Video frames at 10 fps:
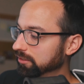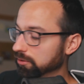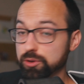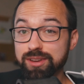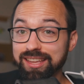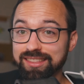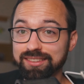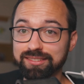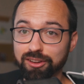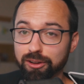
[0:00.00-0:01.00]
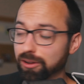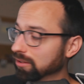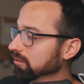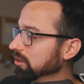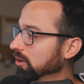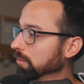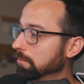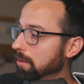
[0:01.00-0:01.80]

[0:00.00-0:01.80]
So you get this all, you know,